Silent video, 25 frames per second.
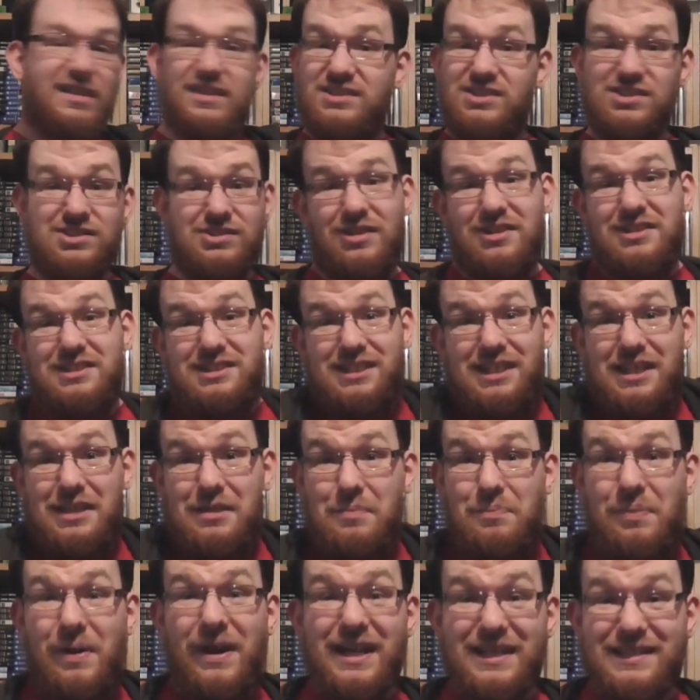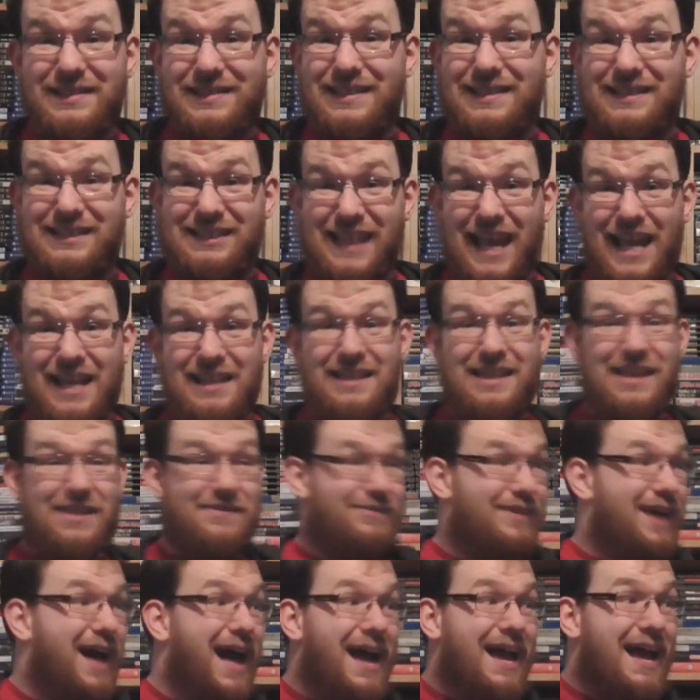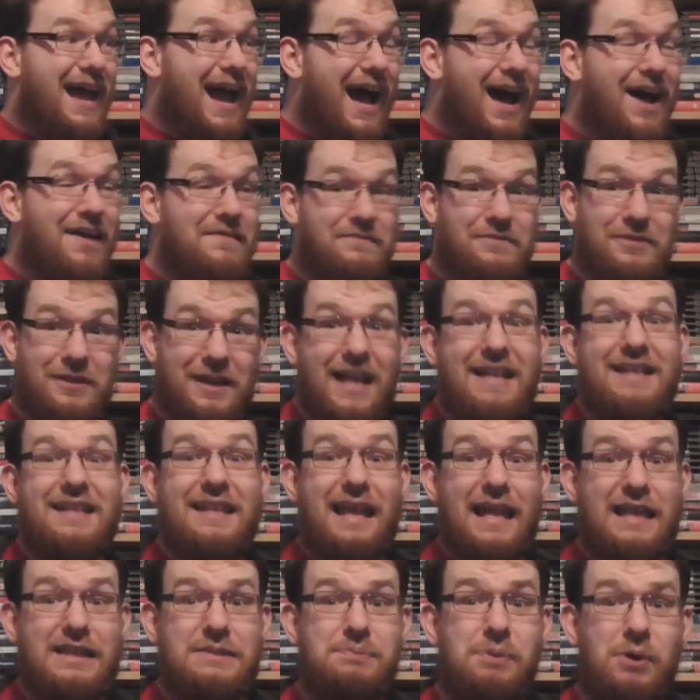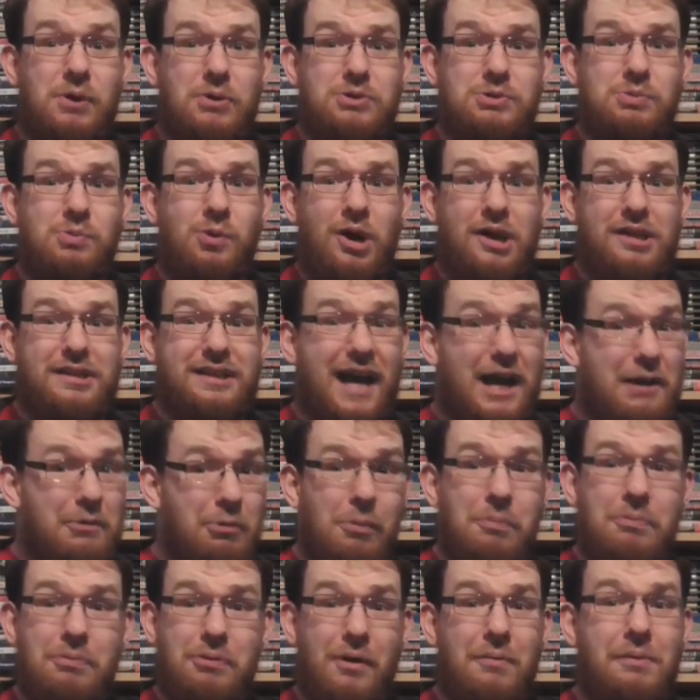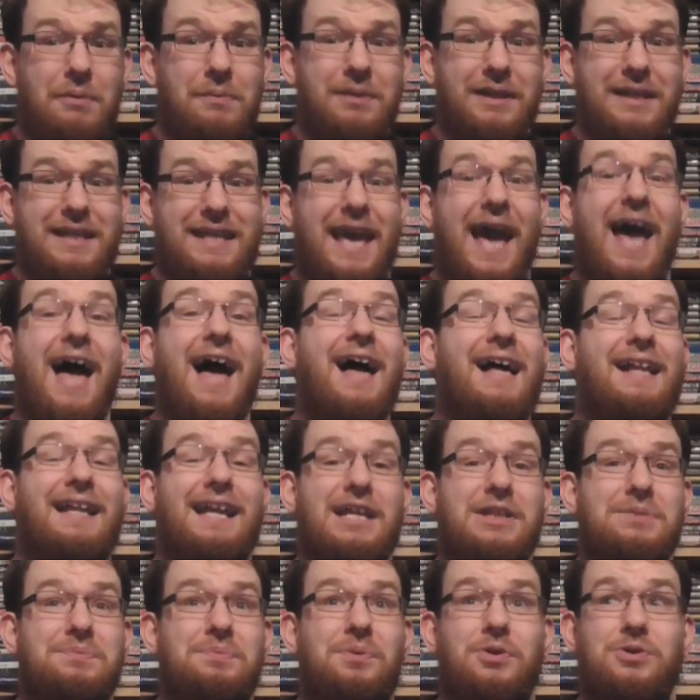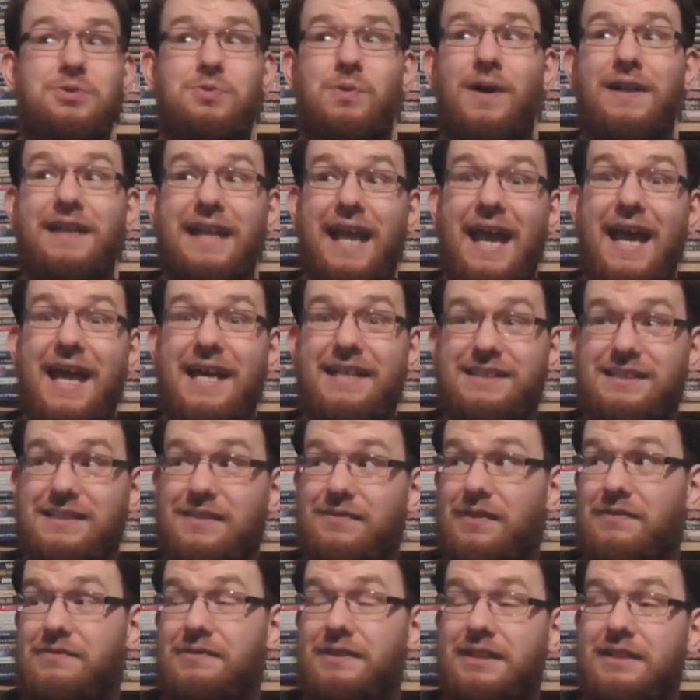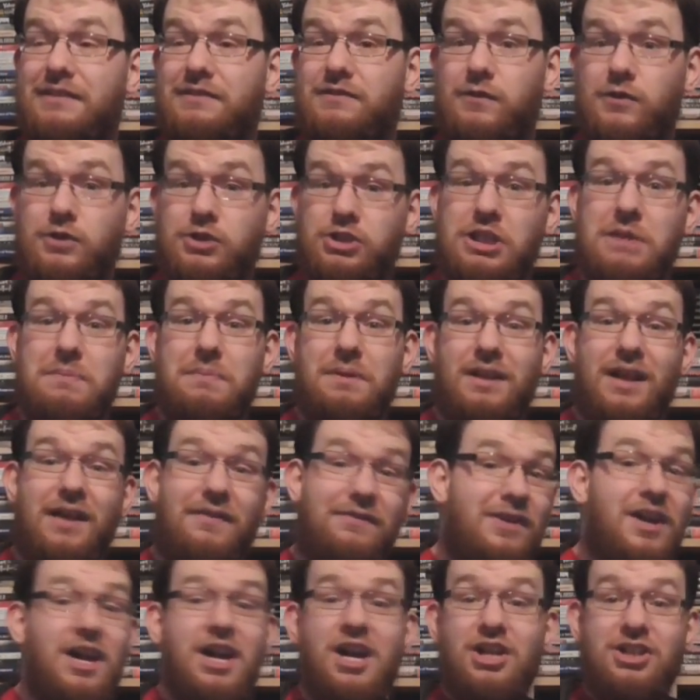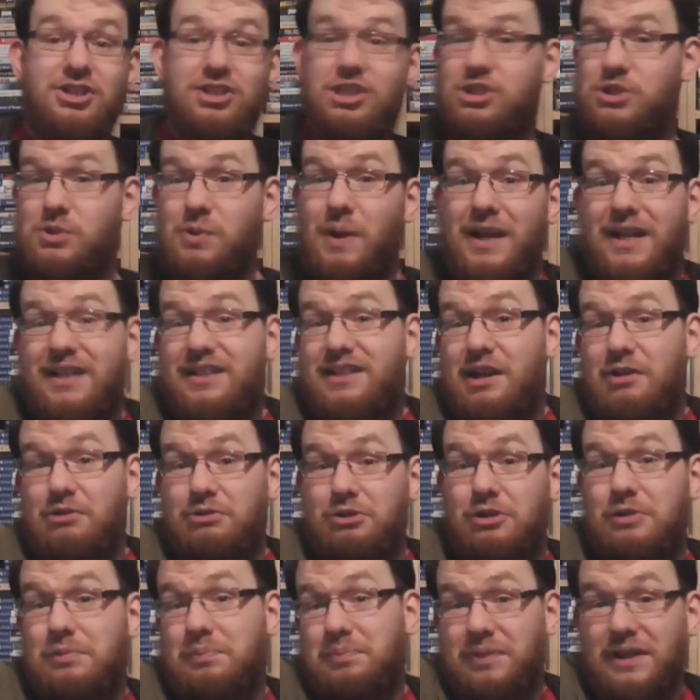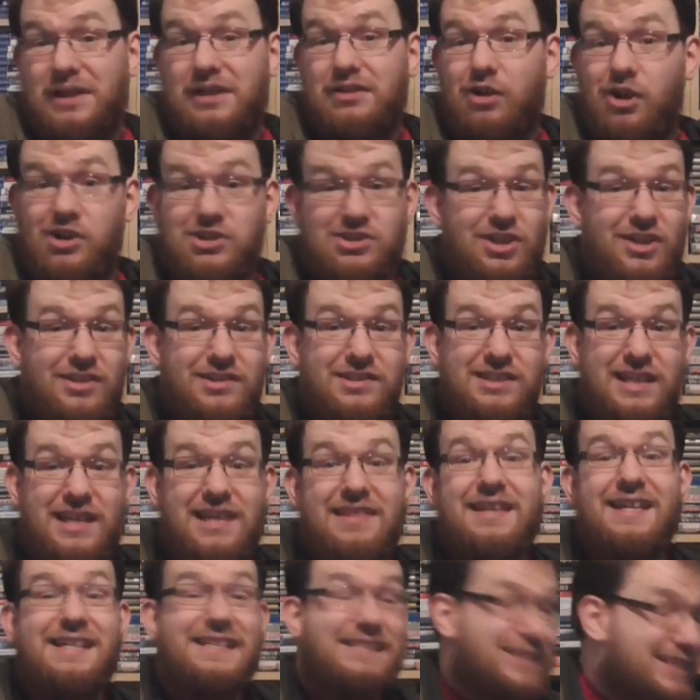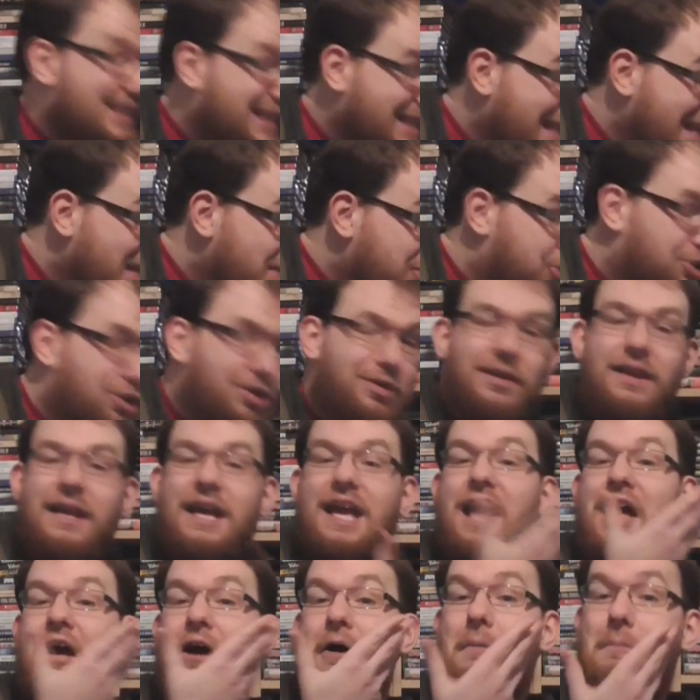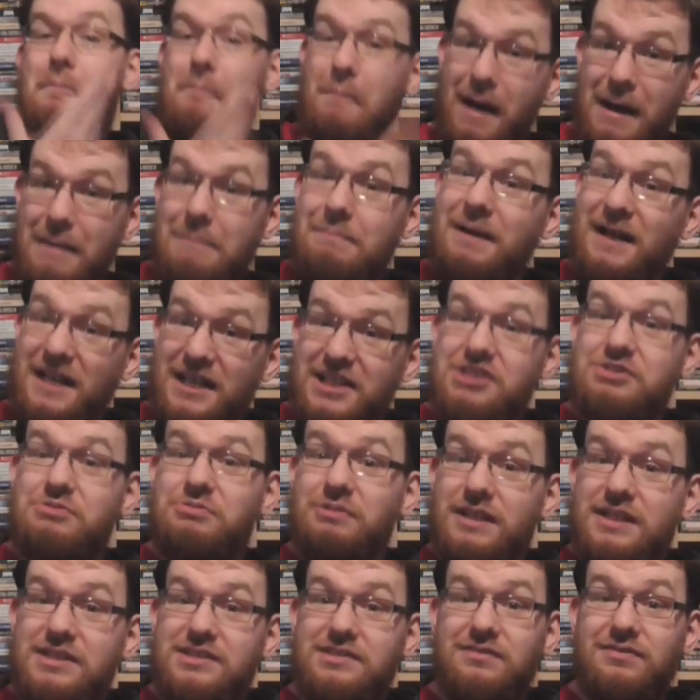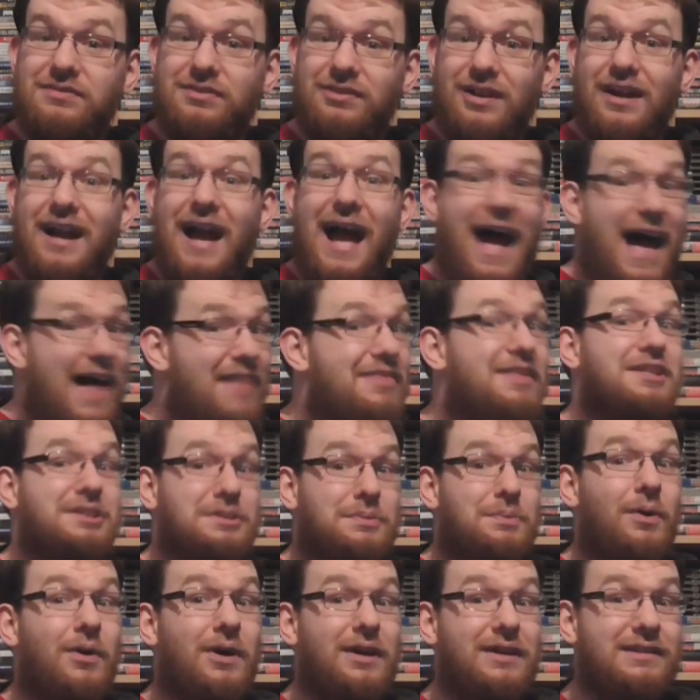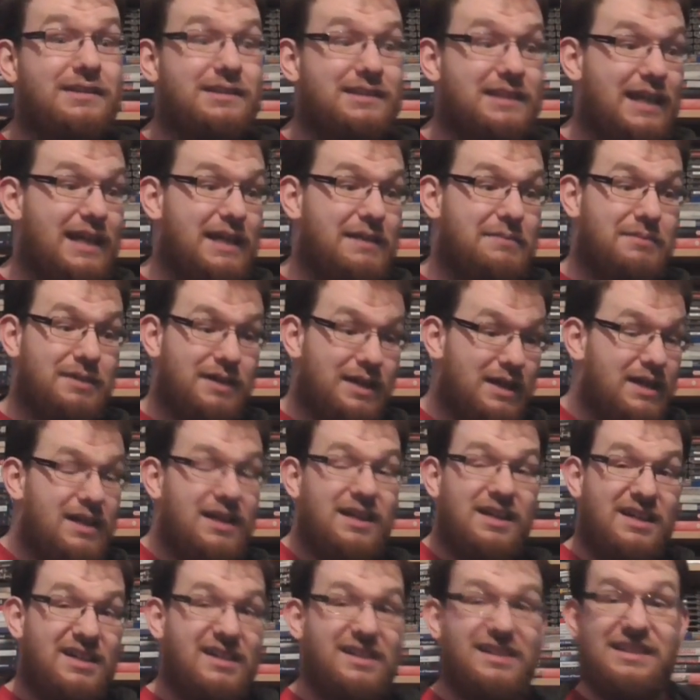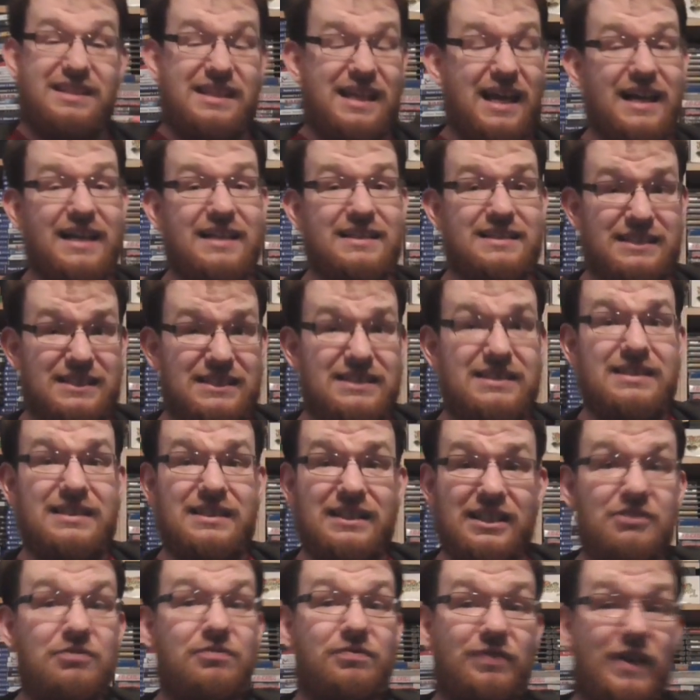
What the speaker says: This is honestly the biggest incentive I have for getting an Xbox One. I will probably get an Xbox One S if I find it for cheap enough, just so I can download and play Lost Odyssey. That is literally my biggest reason for it at this point in time. Yeah, it's